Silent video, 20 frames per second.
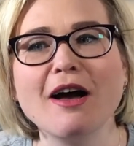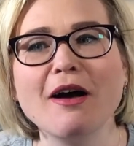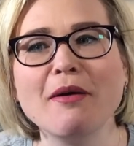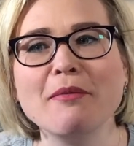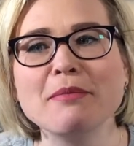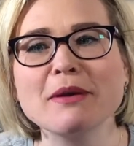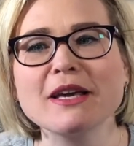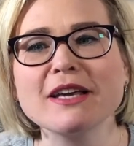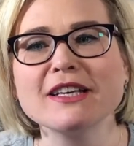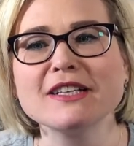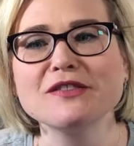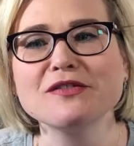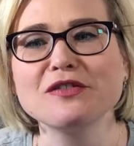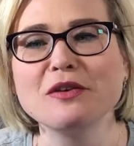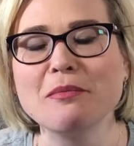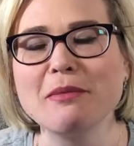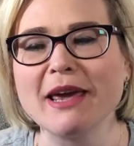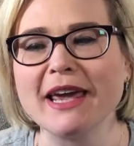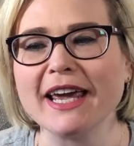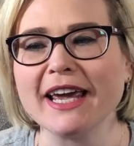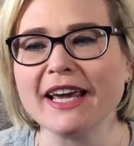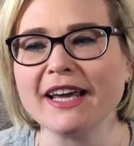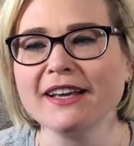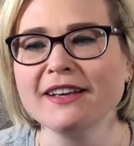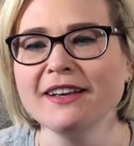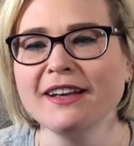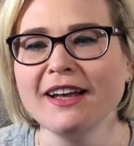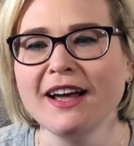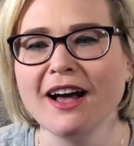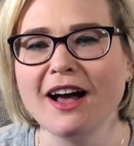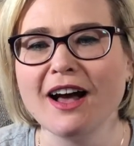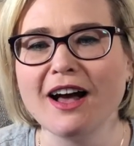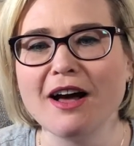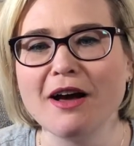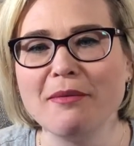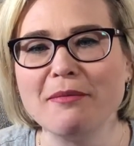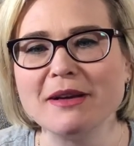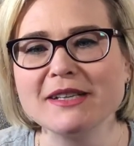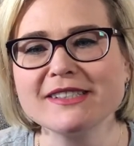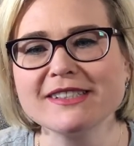because for me
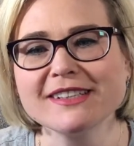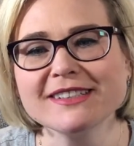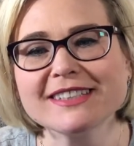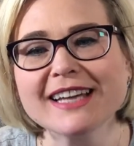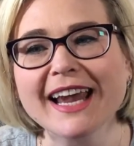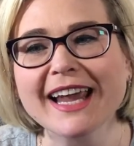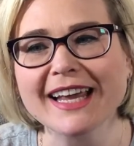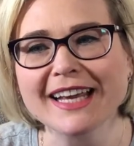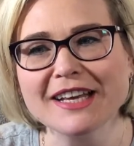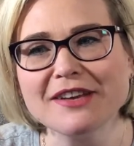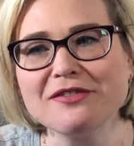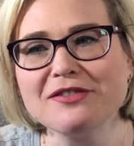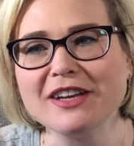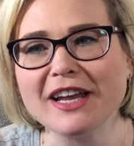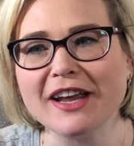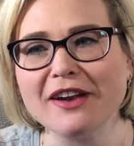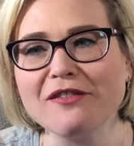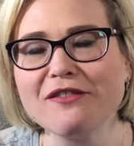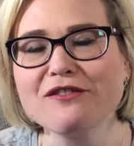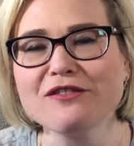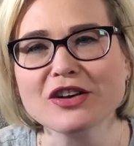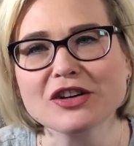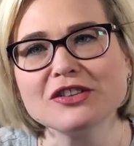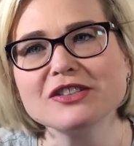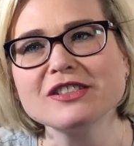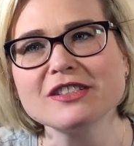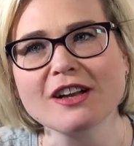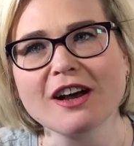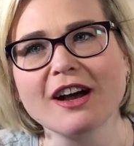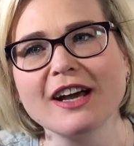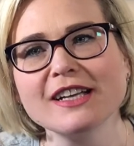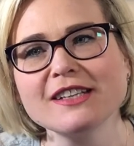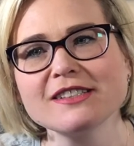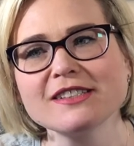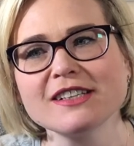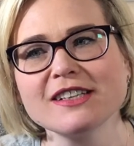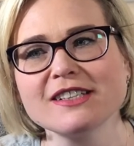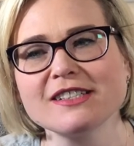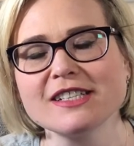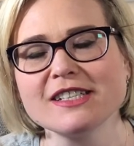a Sunday evening feels nice
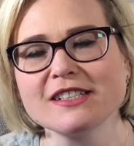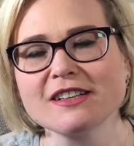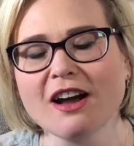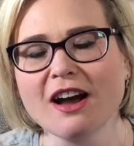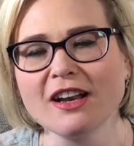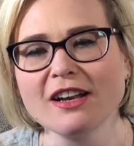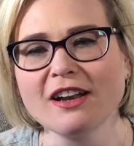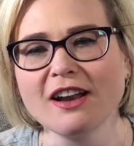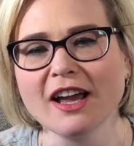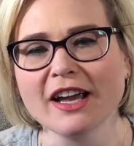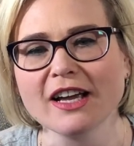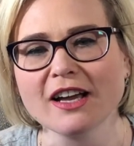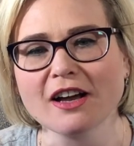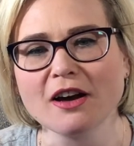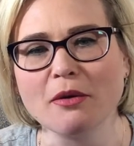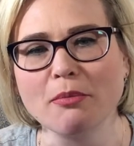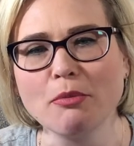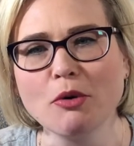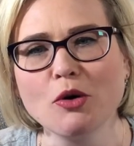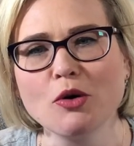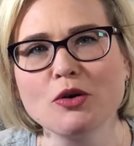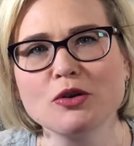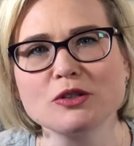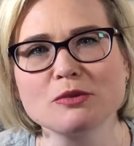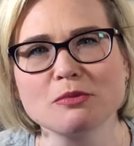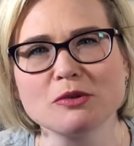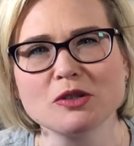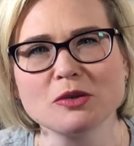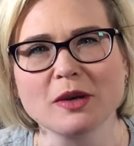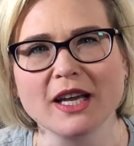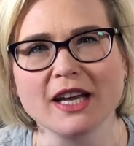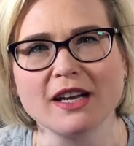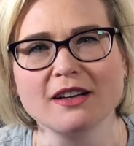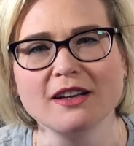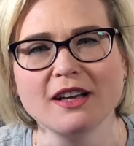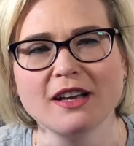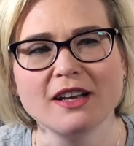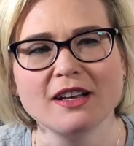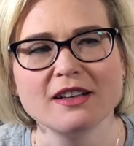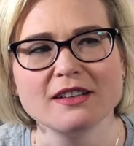because it's kind of like a pause between
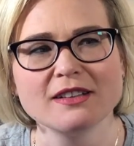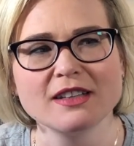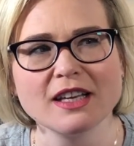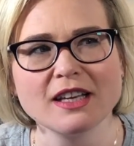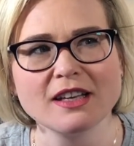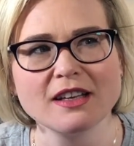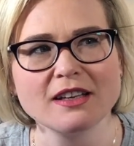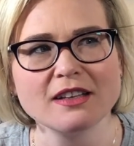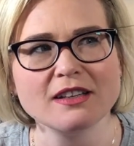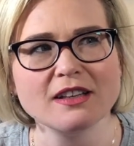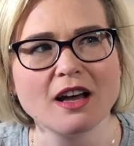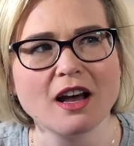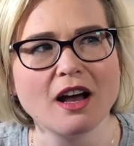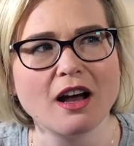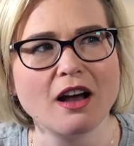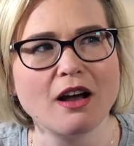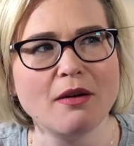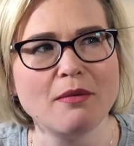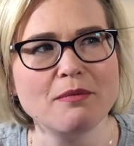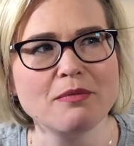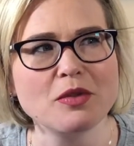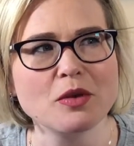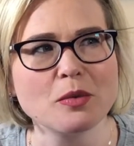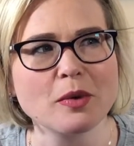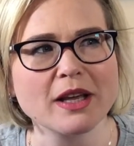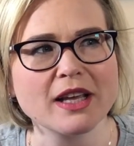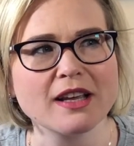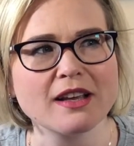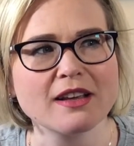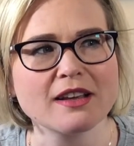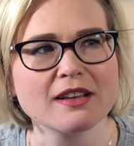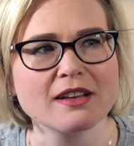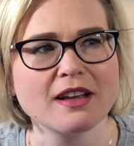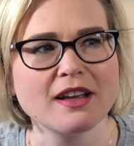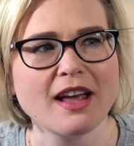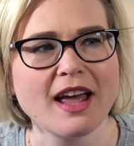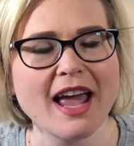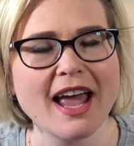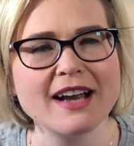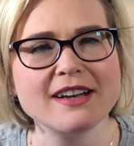the week
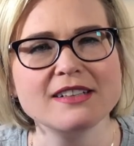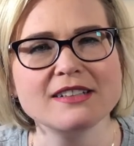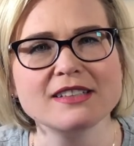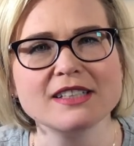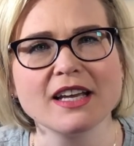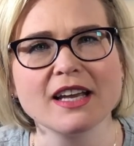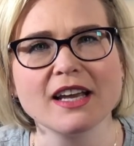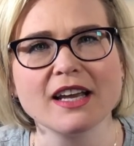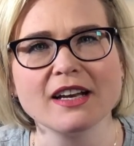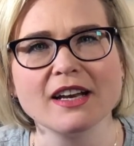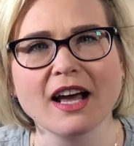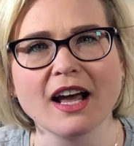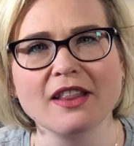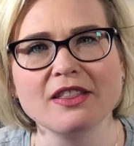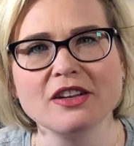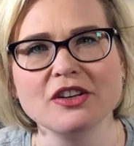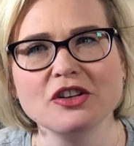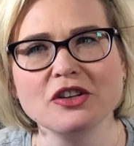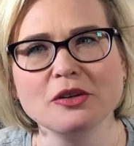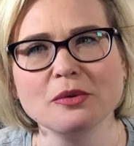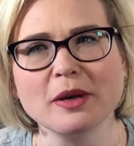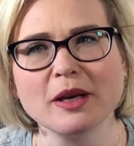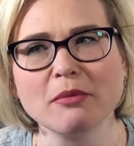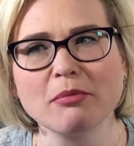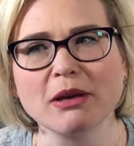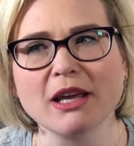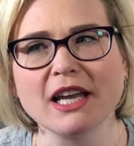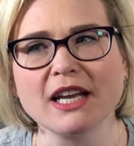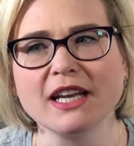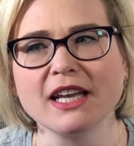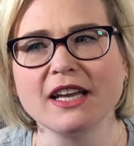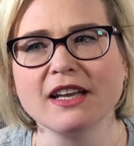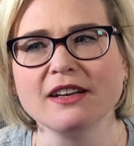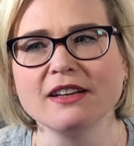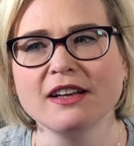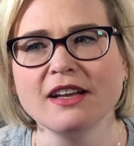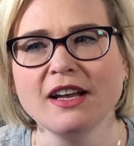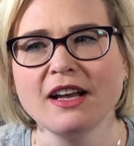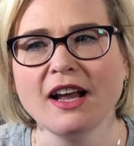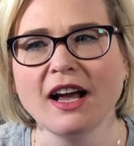ending and the new week
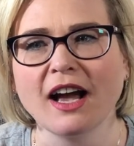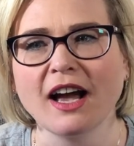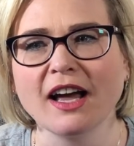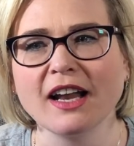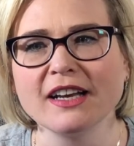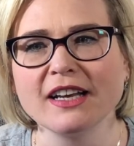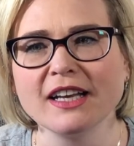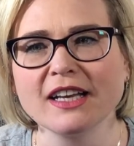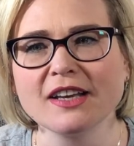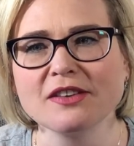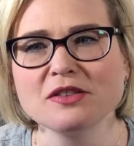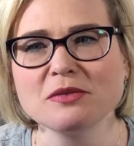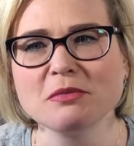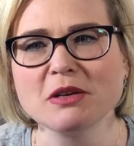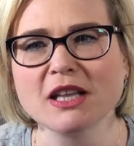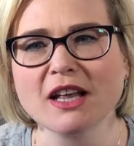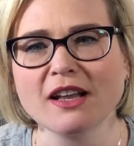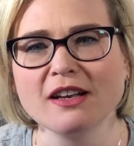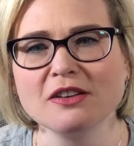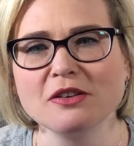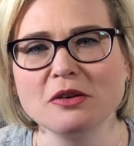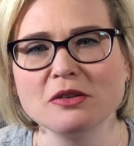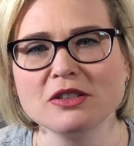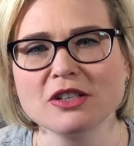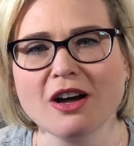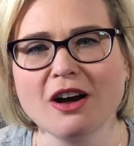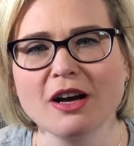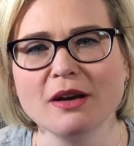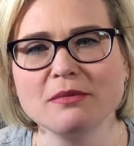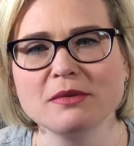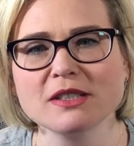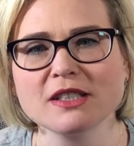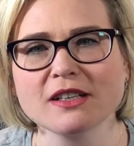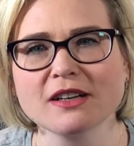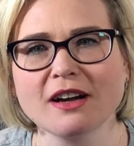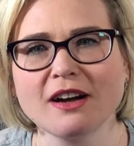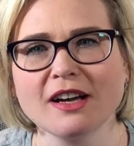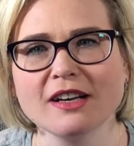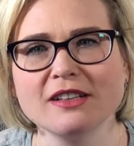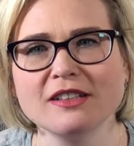beginning, and it gives me that little time to
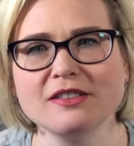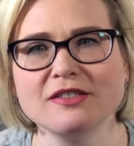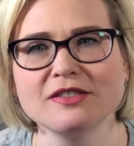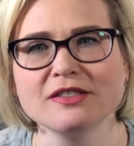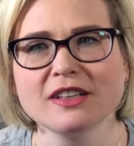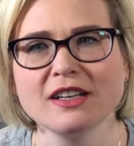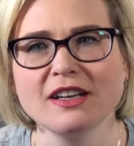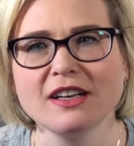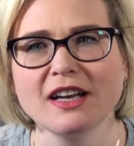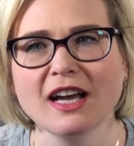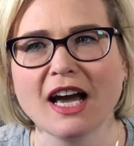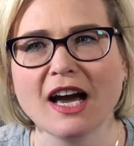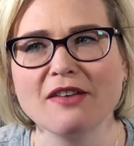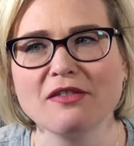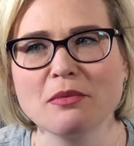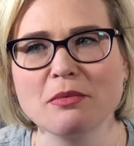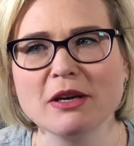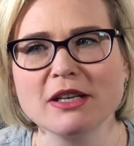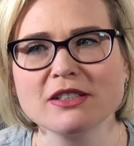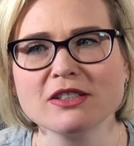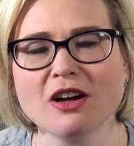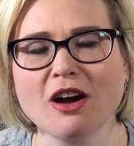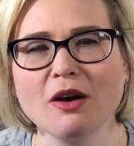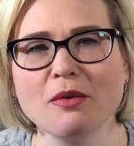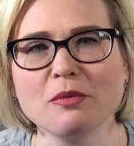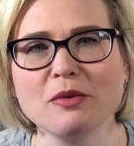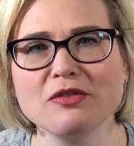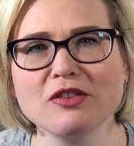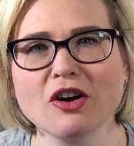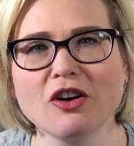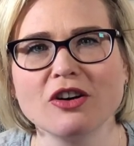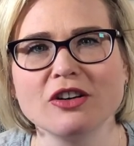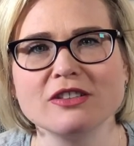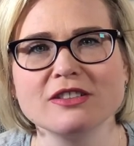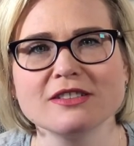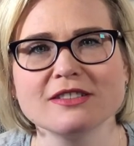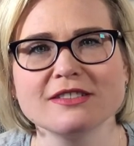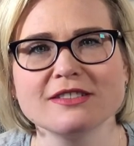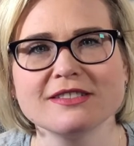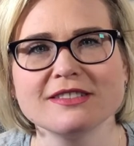kind of have a bit of time with
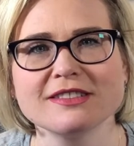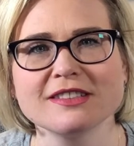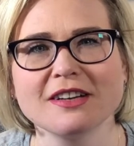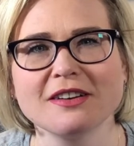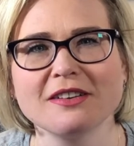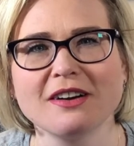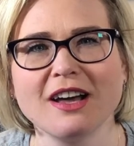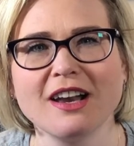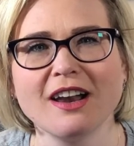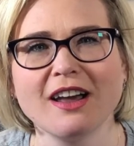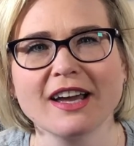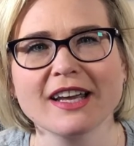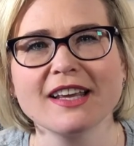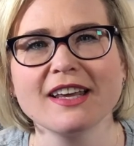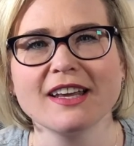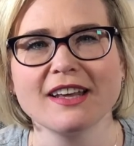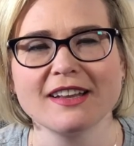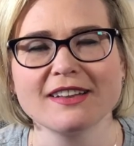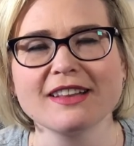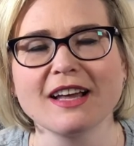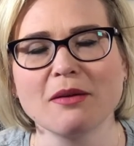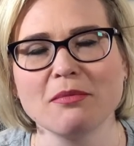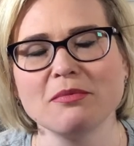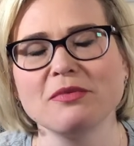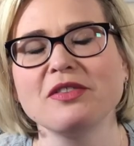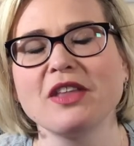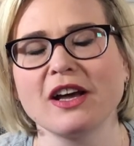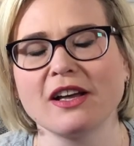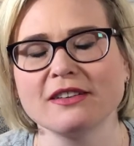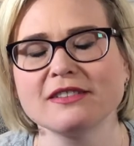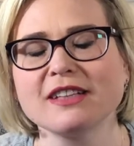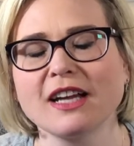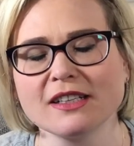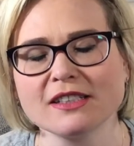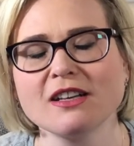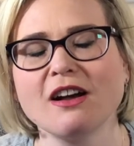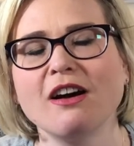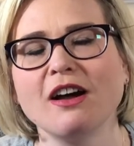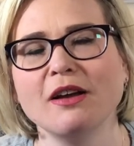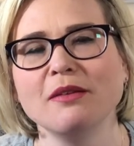God. So I like it at that
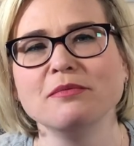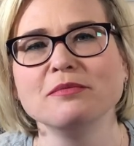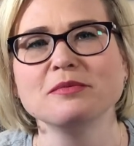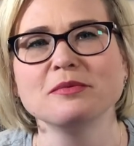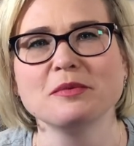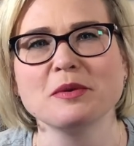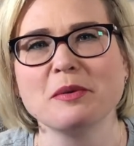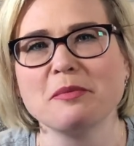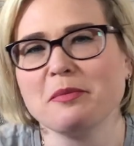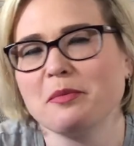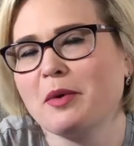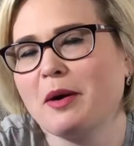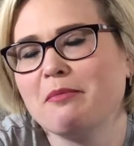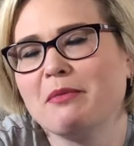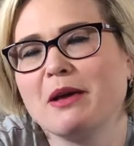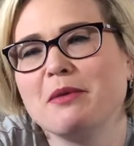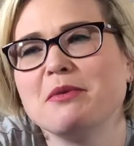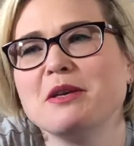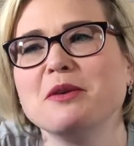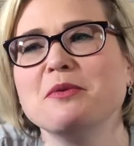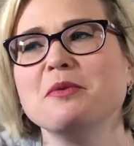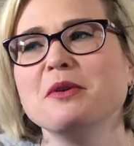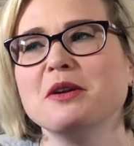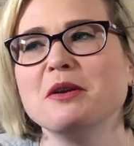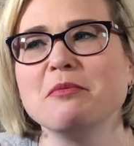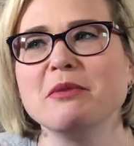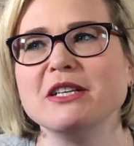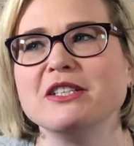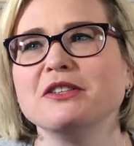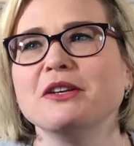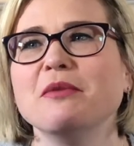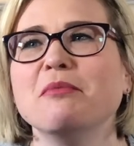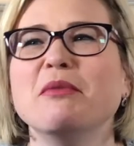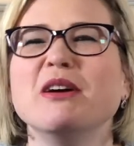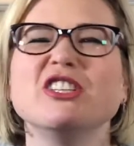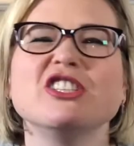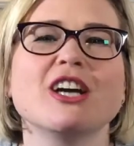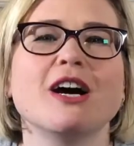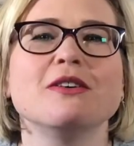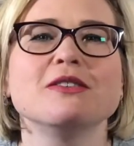time when maybe you wouldn't have been doing
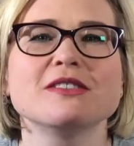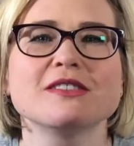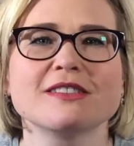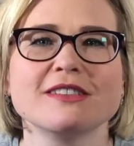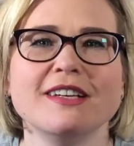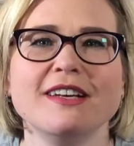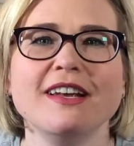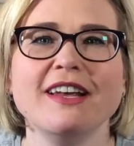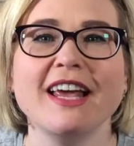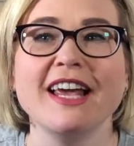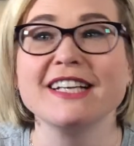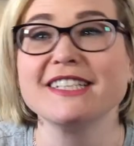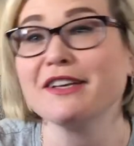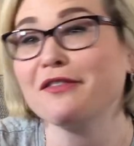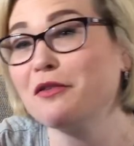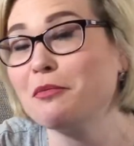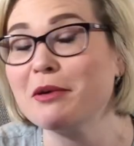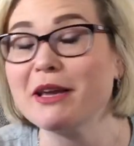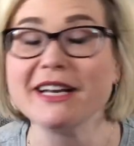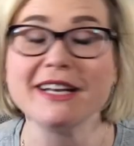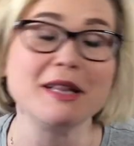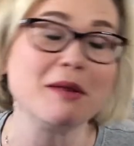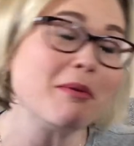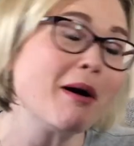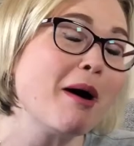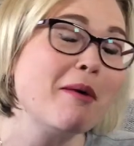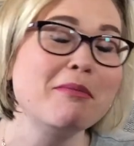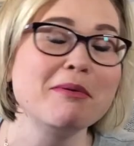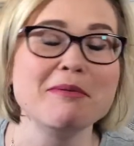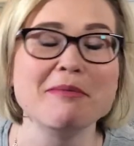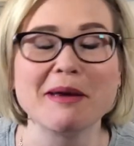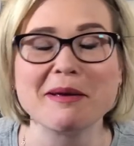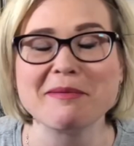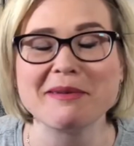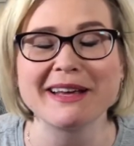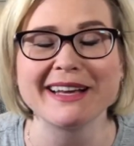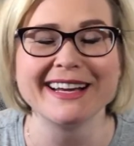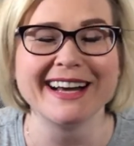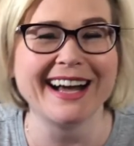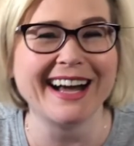much else except for being in the pub
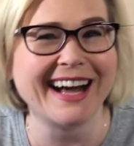maybe.